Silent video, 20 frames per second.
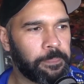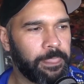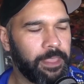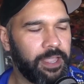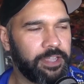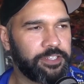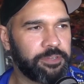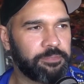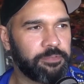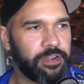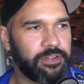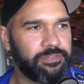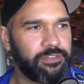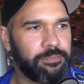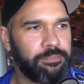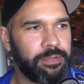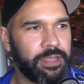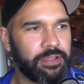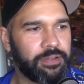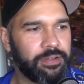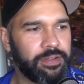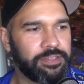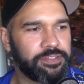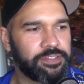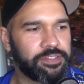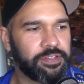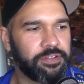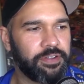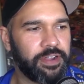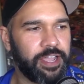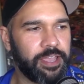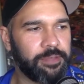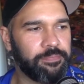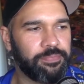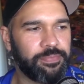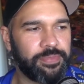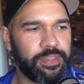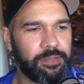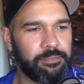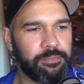as your profile pic on Instagram,
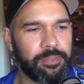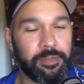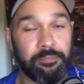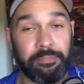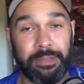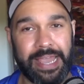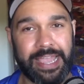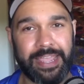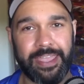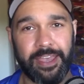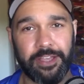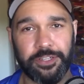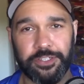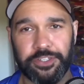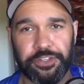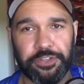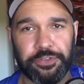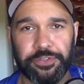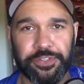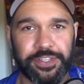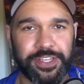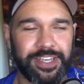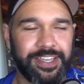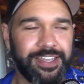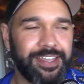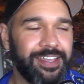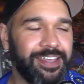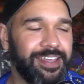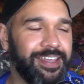the Blackout Tuesday.